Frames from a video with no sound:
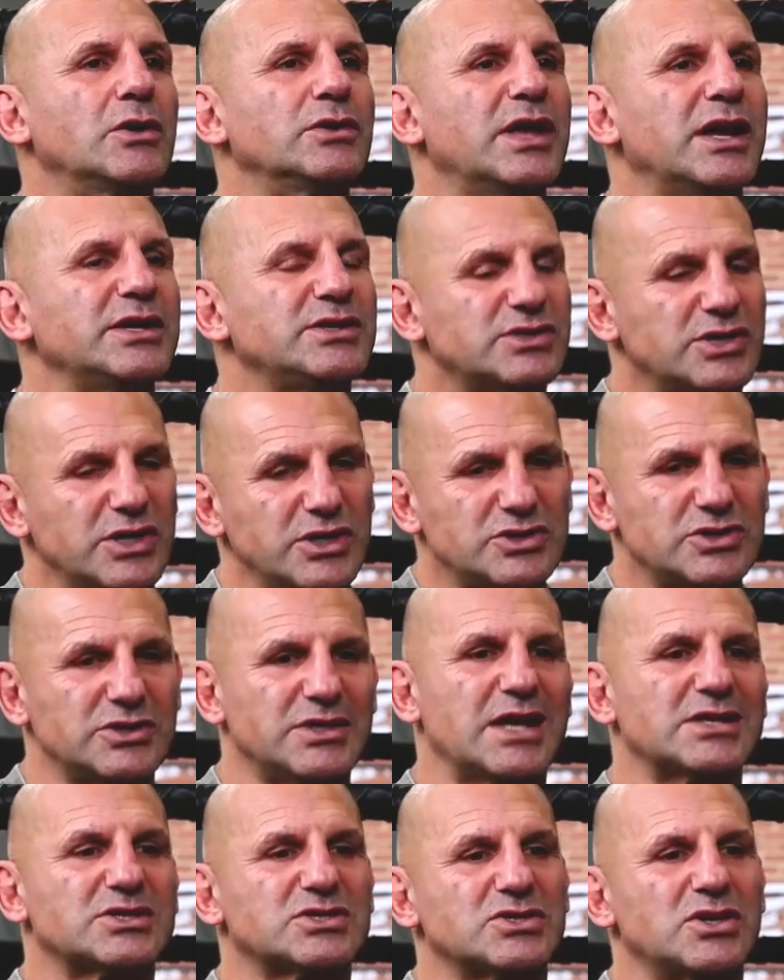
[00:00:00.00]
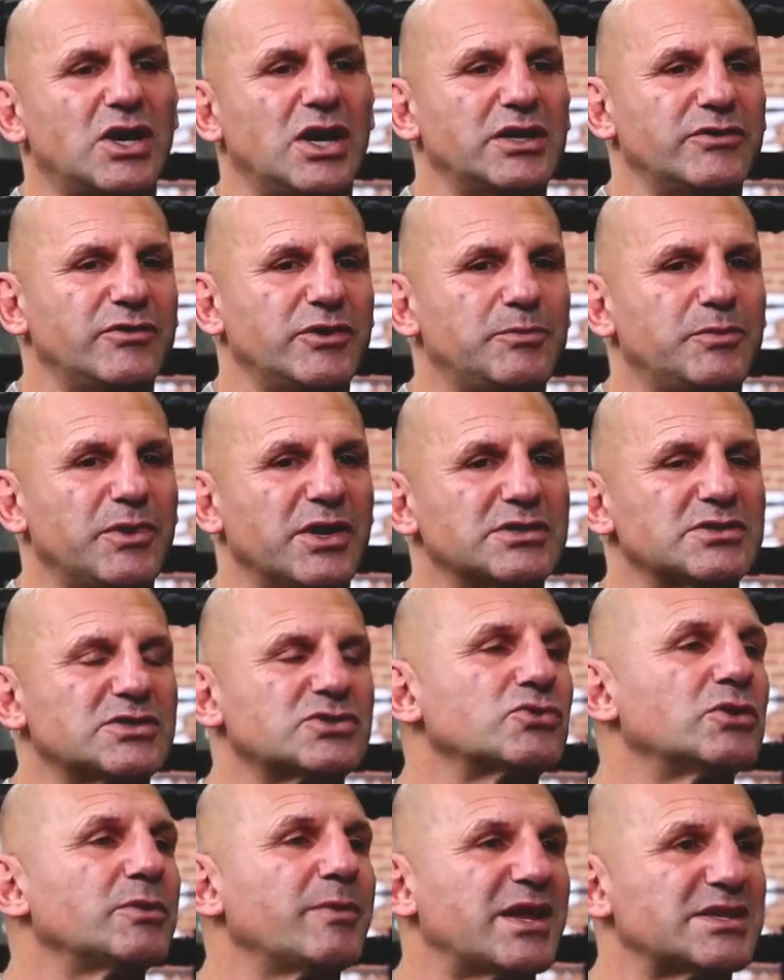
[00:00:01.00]
they teach you that side of it because it's
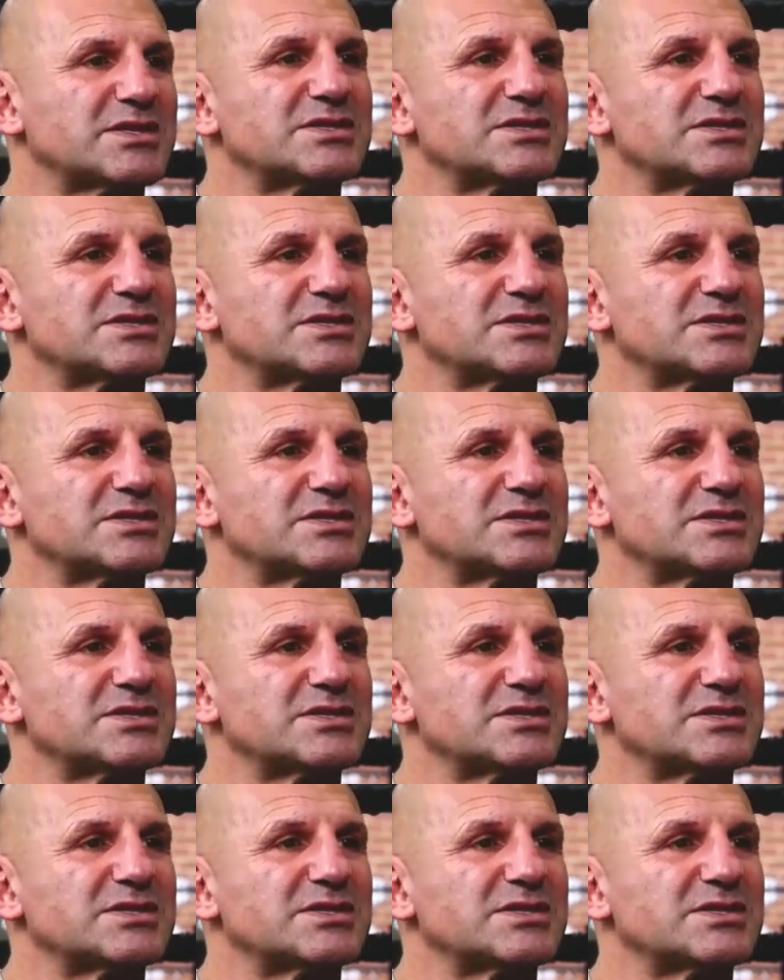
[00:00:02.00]
all about